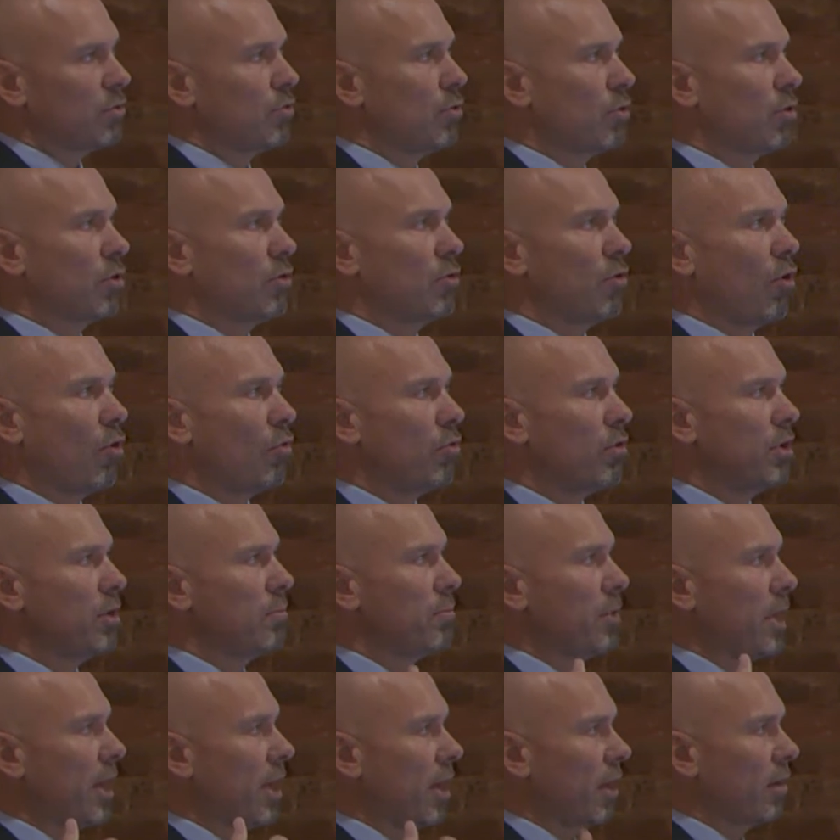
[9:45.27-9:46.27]
You can only
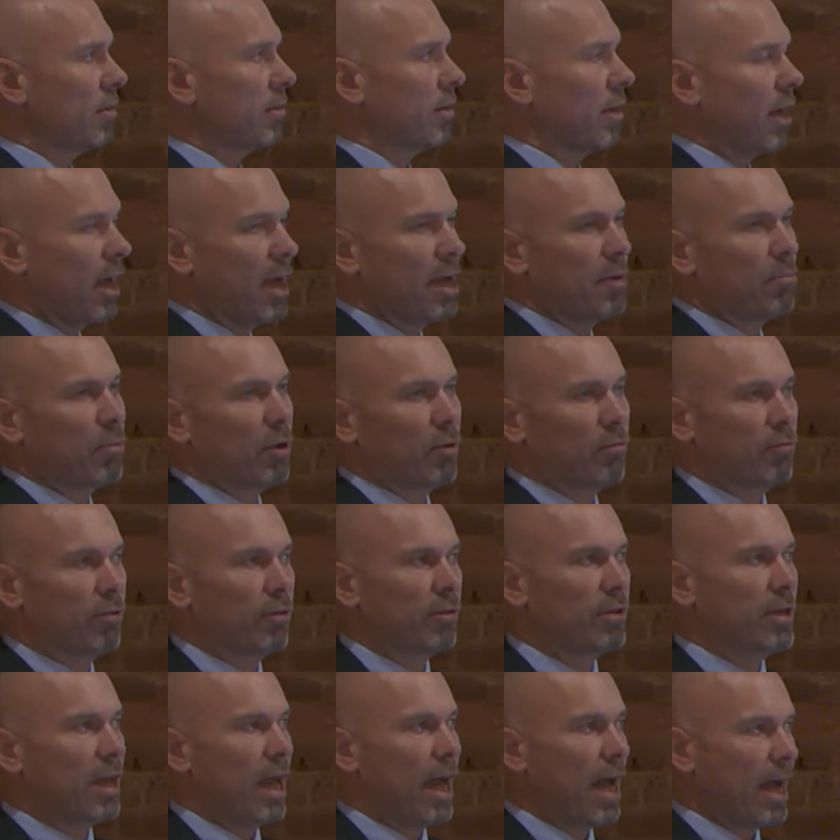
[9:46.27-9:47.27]
be held liable for
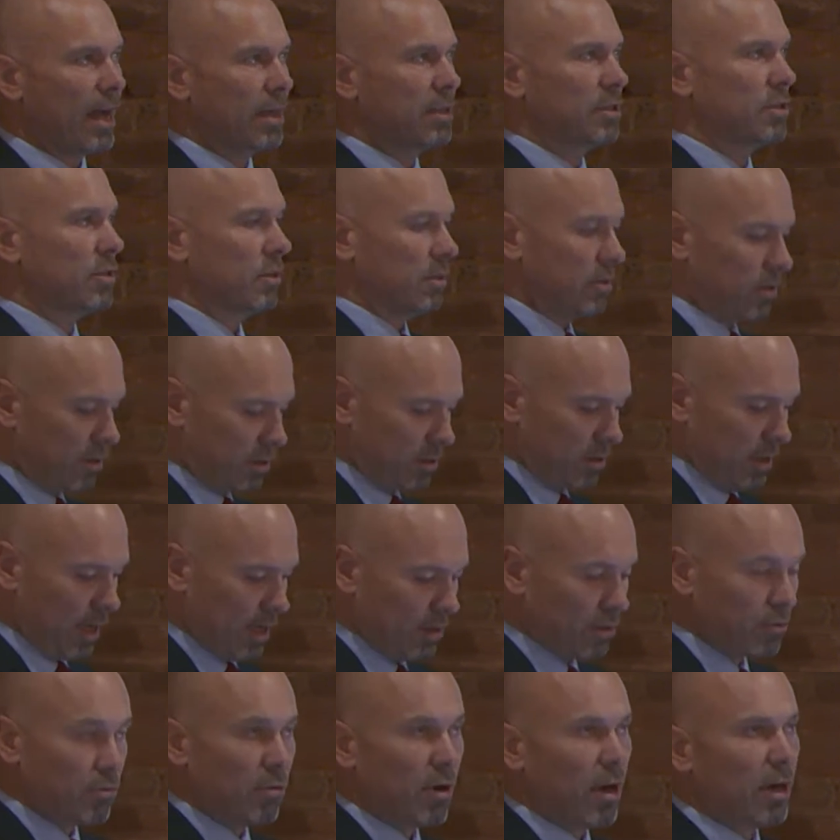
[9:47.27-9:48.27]
the actions
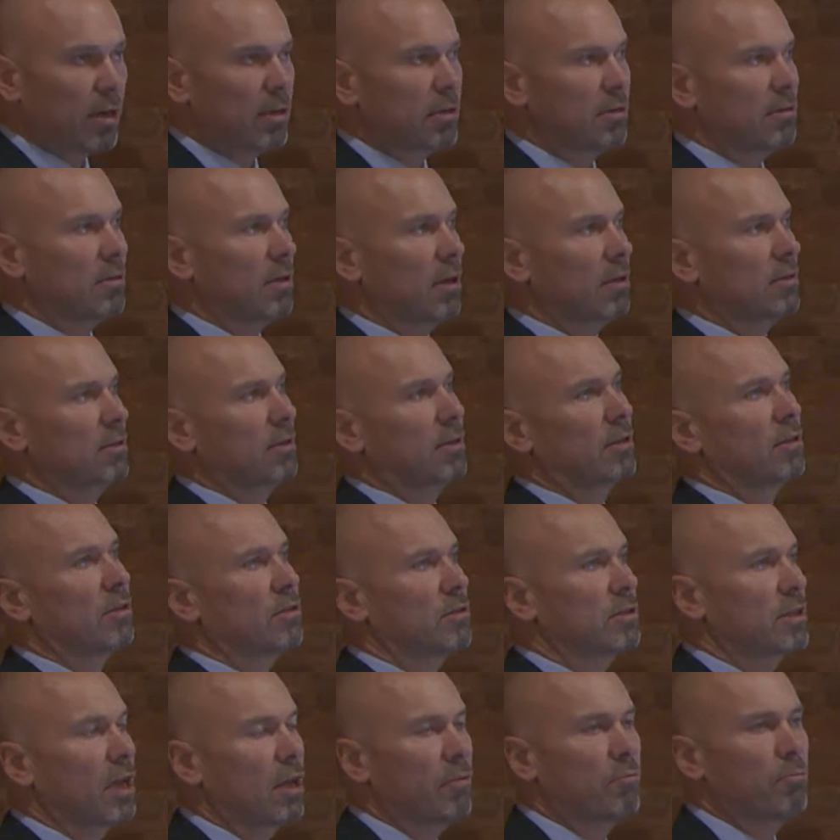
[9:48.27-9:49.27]
that you are conducting
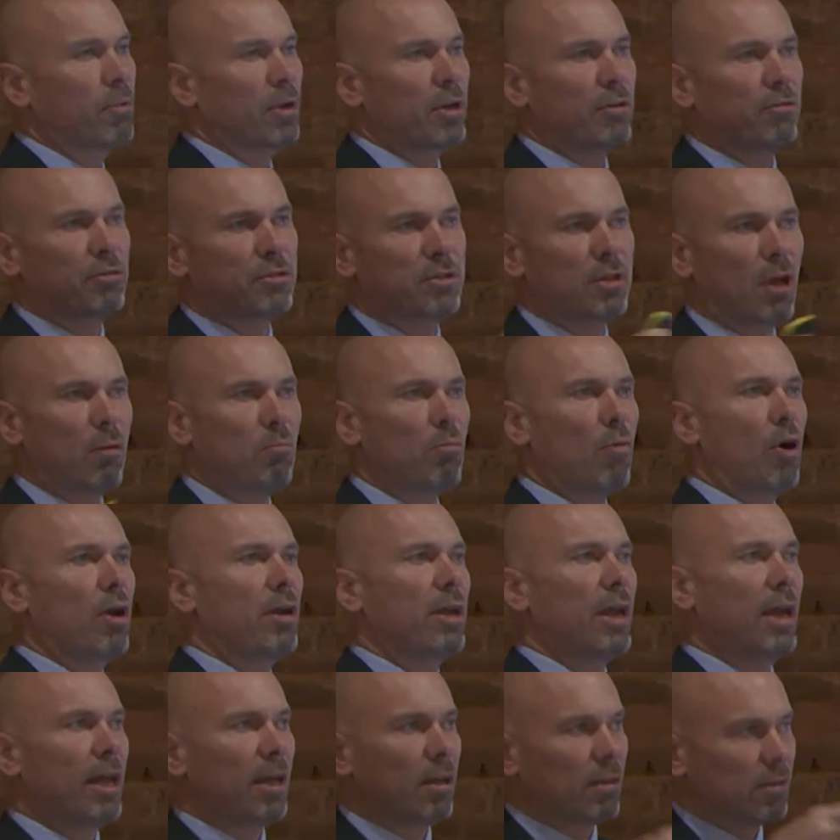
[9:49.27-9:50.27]
yourself, but if someone
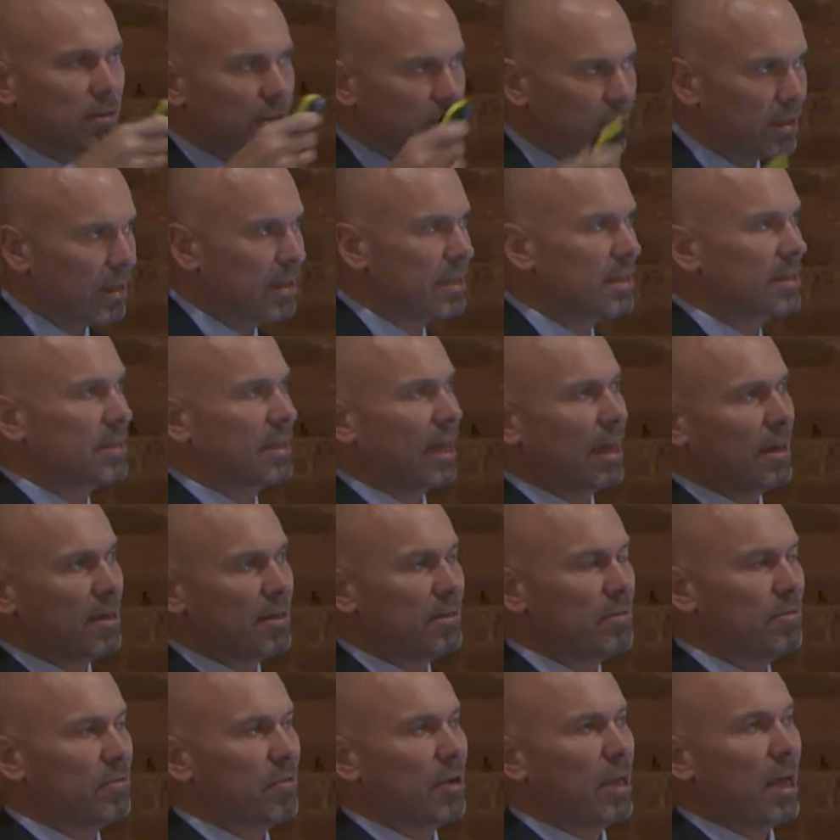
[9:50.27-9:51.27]
else is
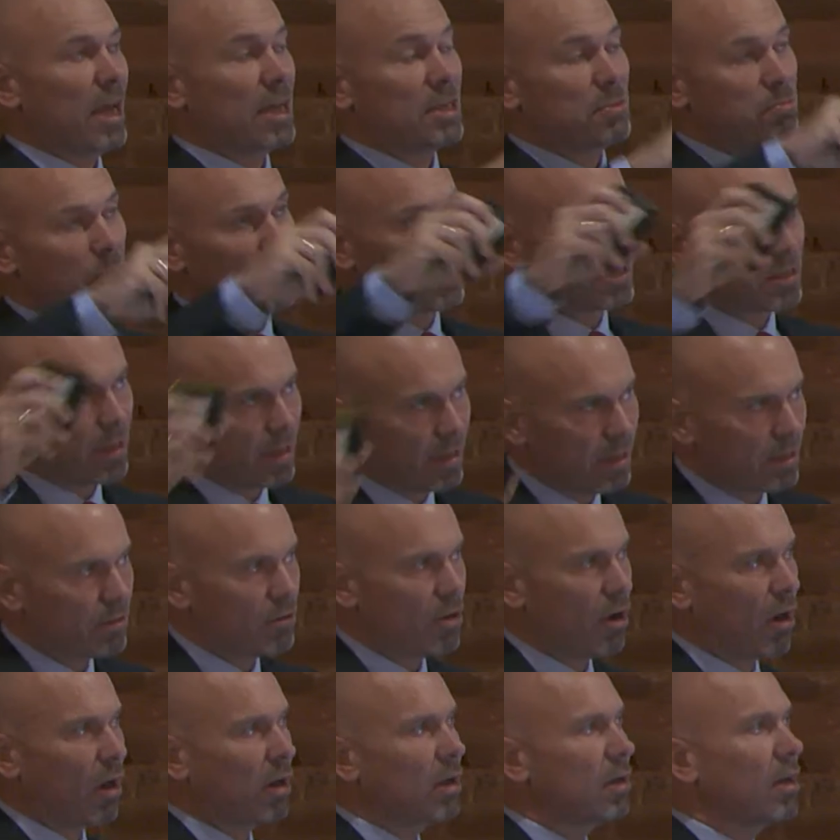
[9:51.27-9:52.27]
then, especially in the
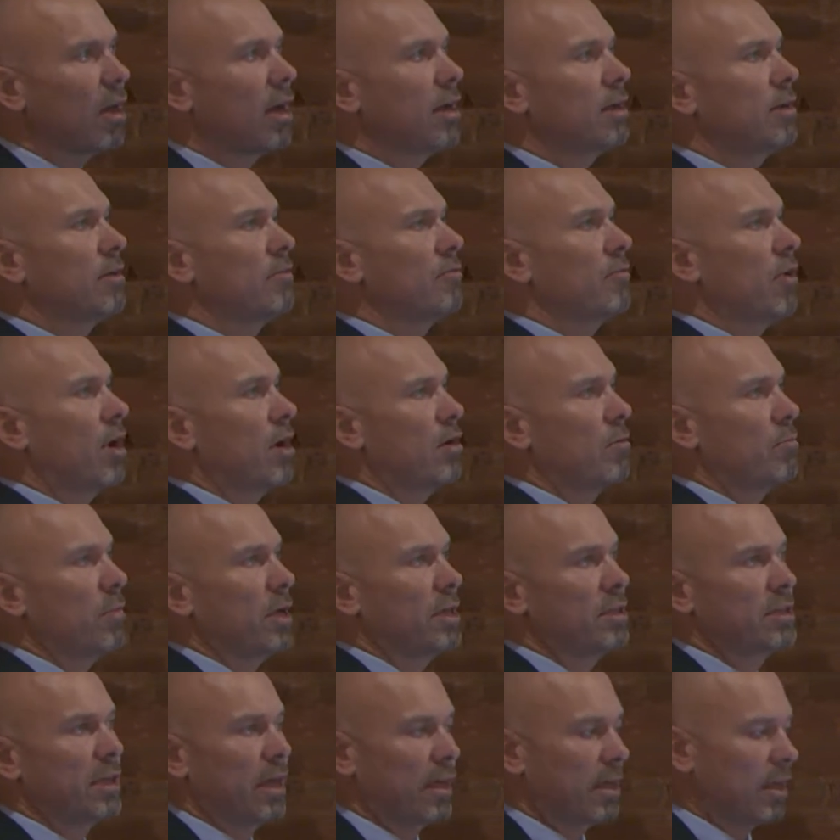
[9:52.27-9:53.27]
online
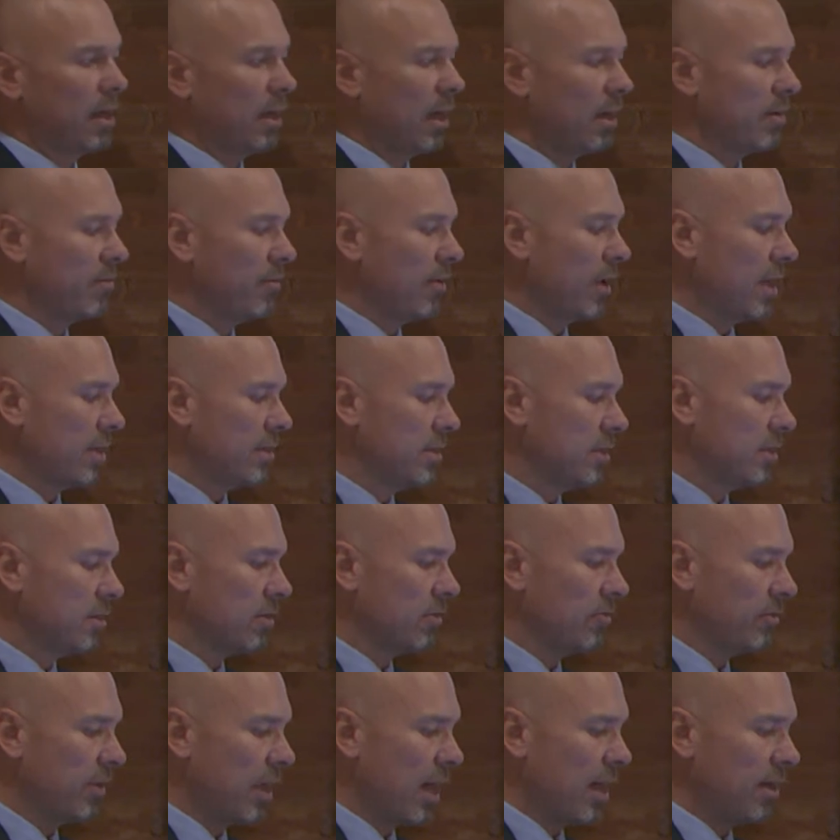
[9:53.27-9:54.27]
environment, taking advantage
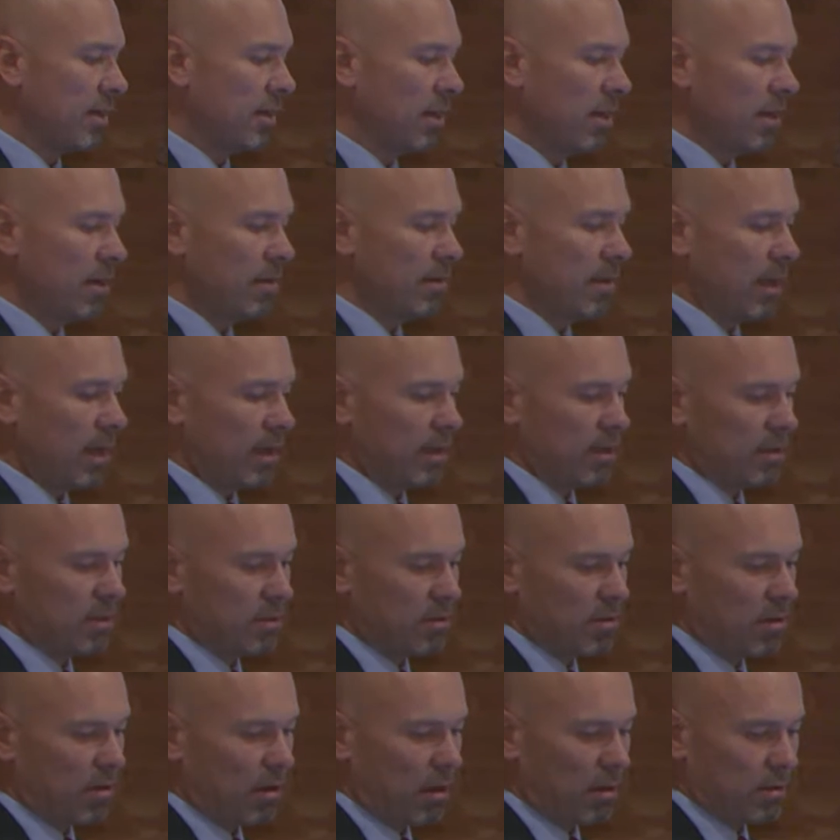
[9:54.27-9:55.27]
of that, that is
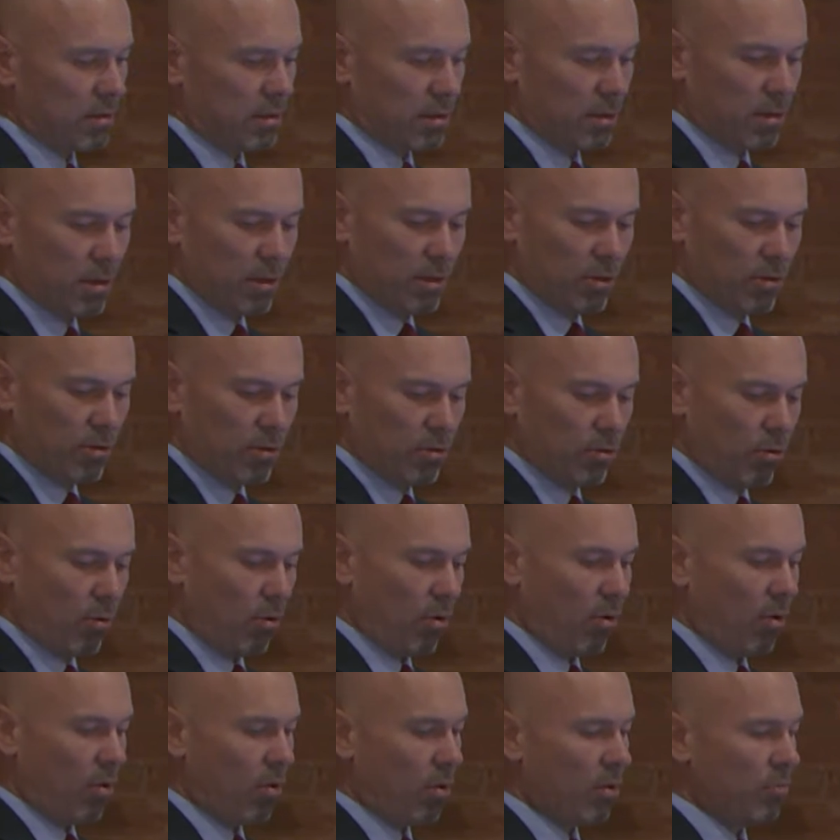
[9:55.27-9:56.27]
not
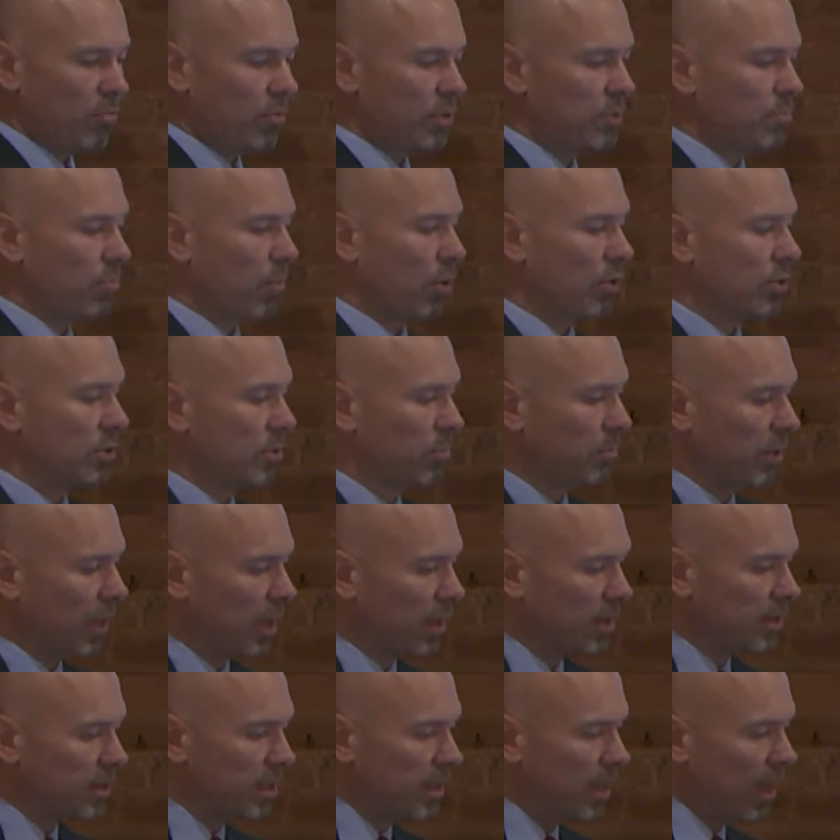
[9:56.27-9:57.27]
your
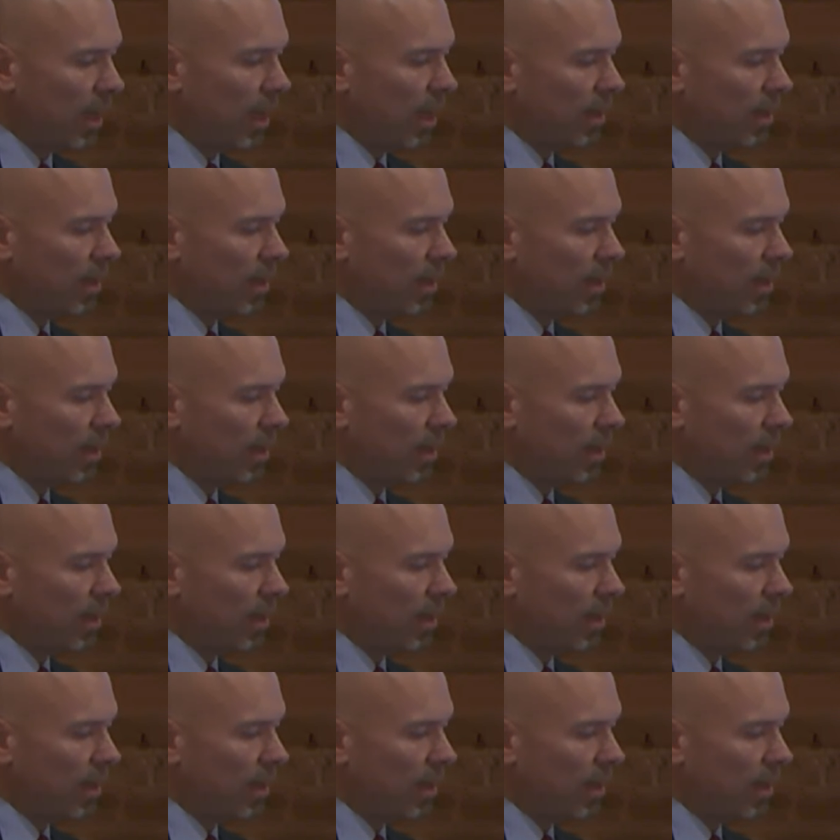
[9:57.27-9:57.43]
responsibility.